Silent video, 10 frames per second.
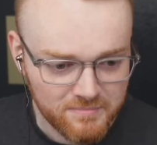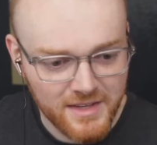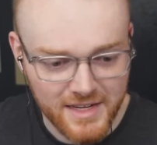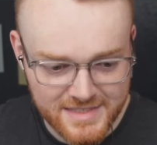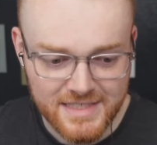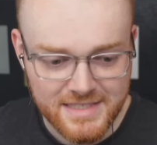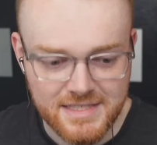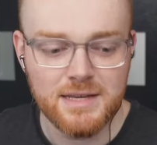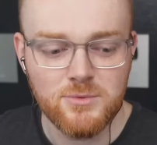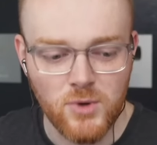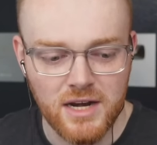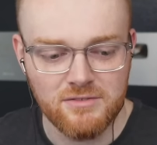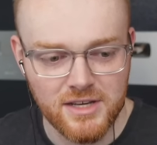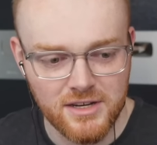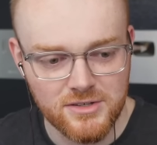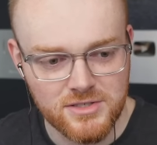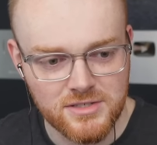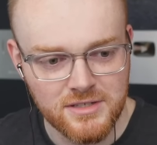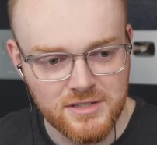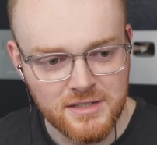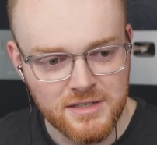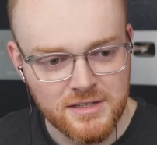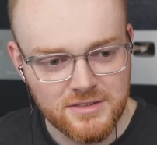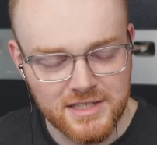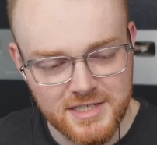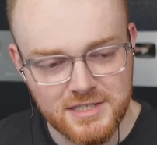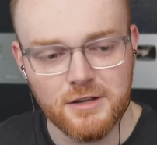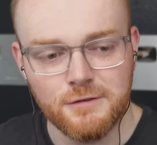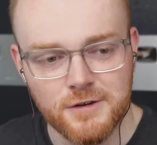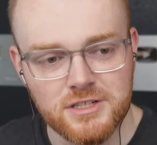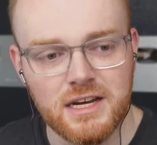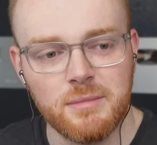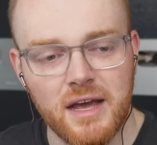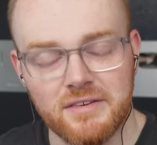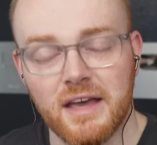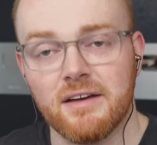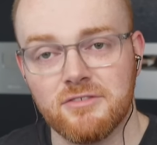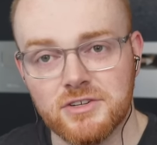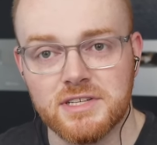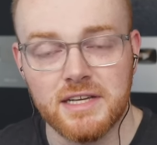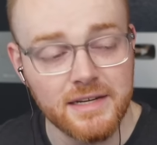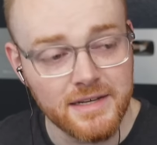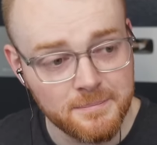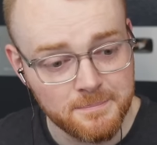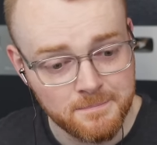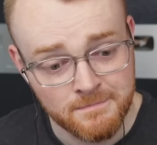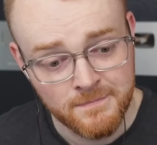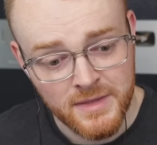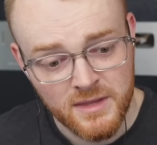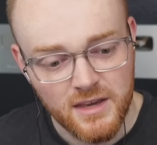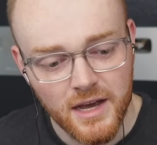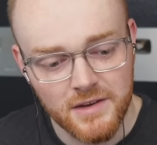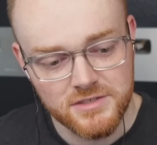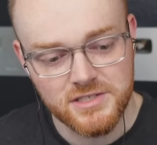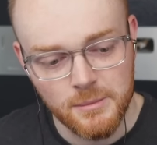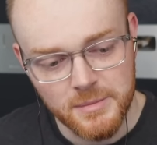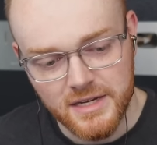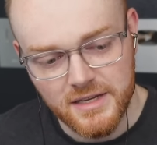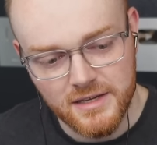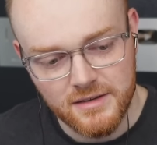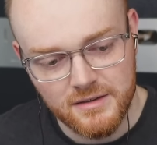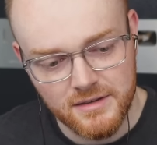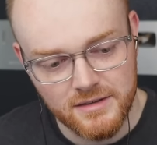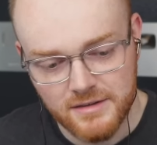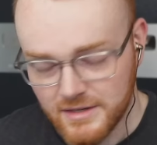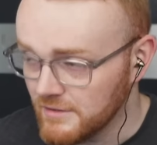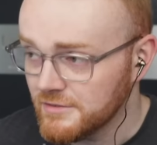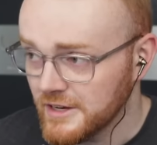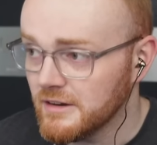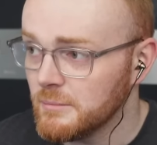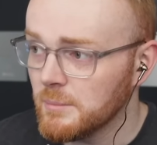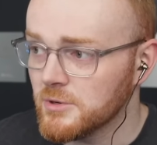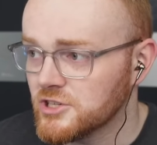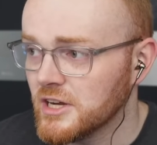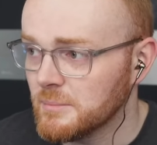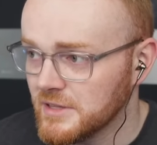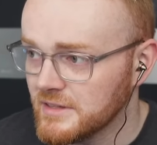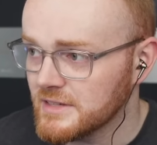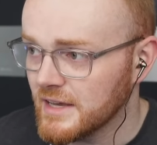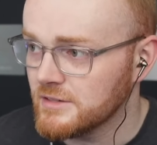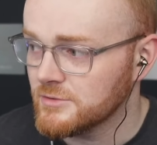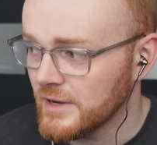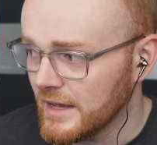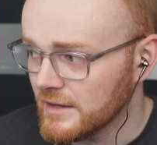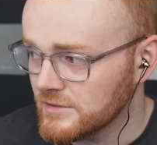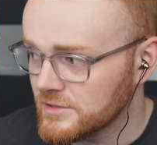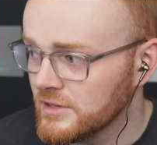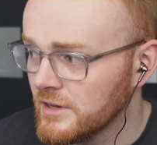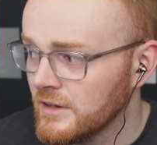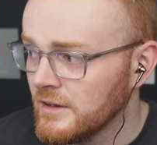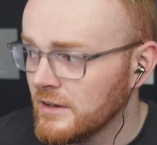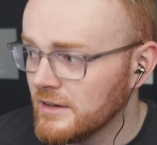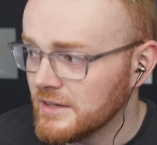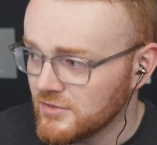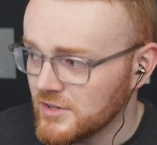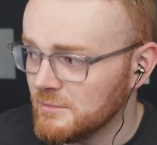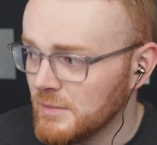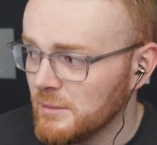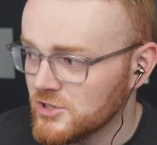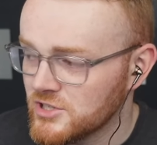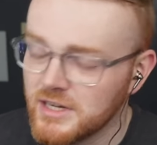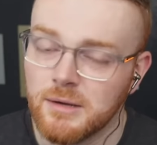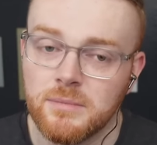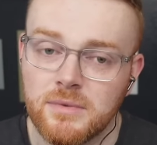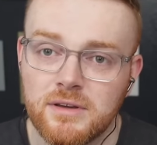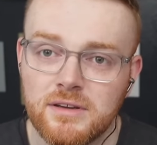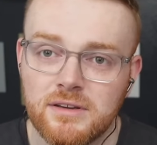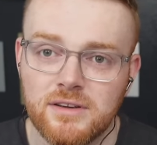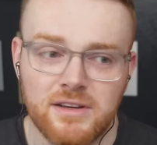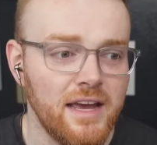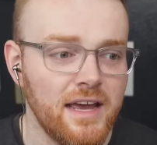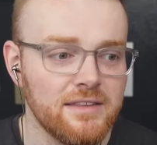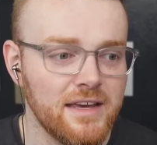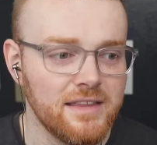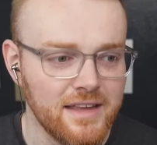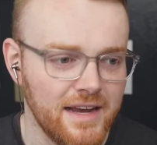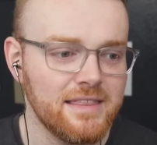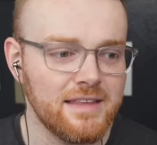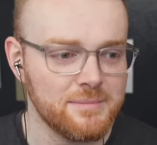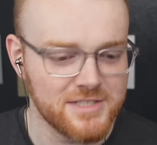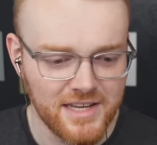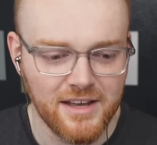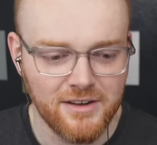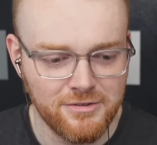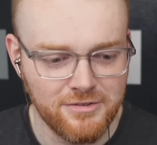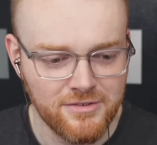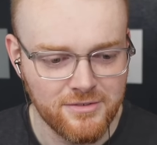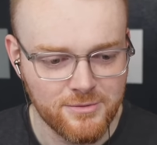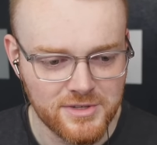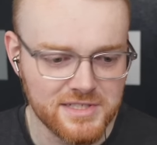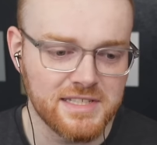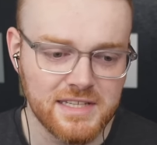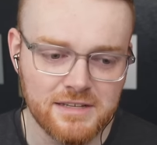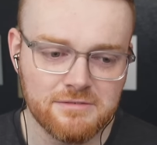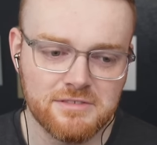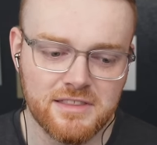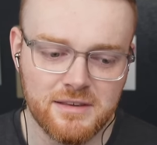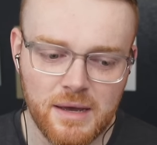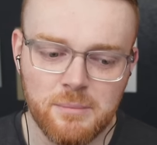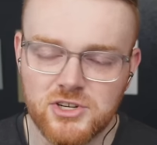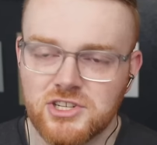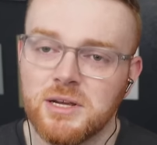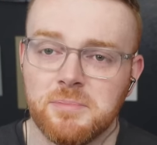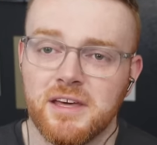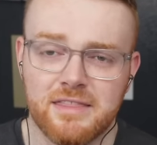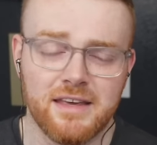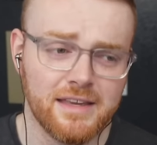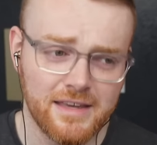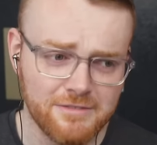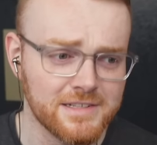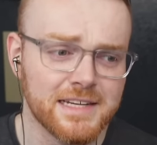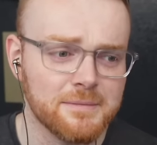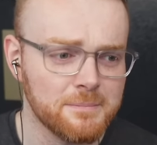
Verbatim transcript: I did see one of those. This is the first time I've ever seen it, of somebody gifted a membership, in this case Regs gifted a membership, and then they themselves received the membership that they gifted.